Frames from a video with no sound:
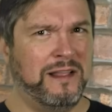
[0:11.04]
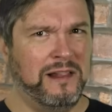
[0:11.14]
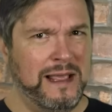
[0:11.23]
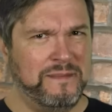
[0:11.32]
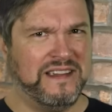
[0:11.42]

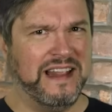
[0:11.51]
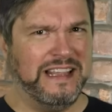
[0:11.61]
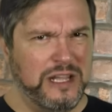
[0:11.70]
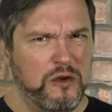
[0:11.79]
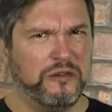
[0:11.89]
claims that
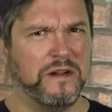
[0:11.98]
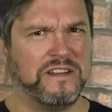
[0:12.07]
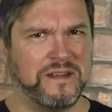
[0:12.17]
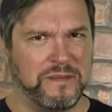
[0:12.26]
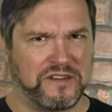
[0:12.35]
you should
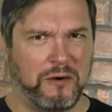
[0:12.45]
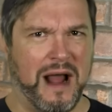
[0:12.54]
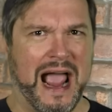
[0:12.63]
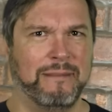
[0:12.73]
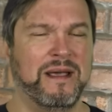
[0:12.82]

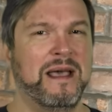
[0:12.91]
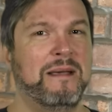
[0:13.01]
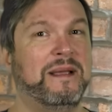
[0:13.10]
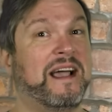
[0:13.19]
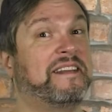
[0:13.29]
subscribe
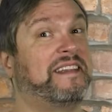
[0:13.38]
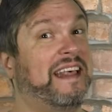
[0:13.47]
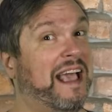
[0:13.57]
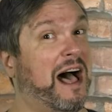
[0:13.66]
because they